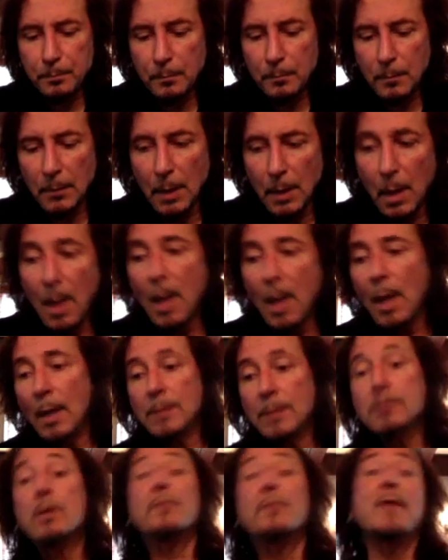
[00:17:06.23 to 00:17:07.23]
Right.
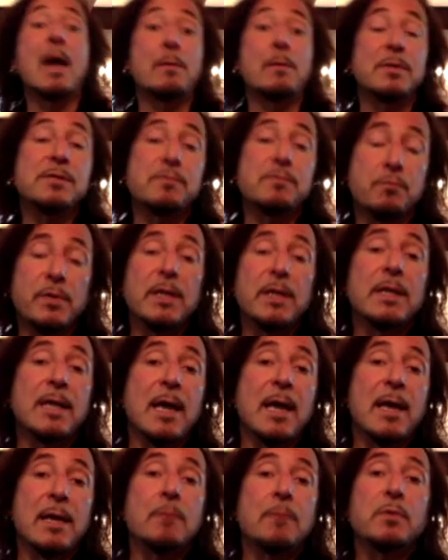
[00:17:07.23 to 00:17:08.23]
So that was really,
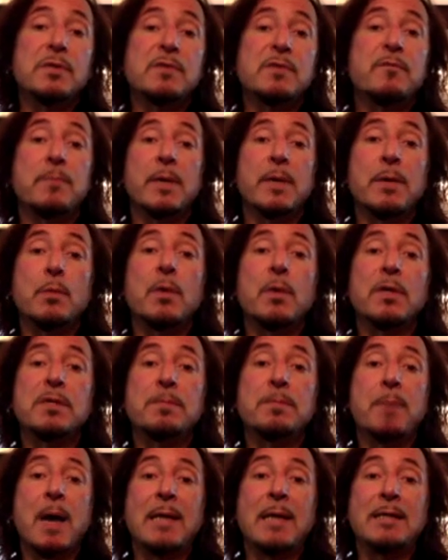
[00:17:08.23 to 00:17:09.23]
it was
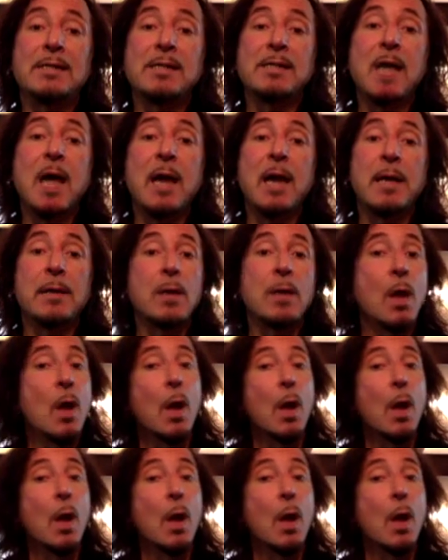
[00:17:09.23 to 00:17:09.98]
by design.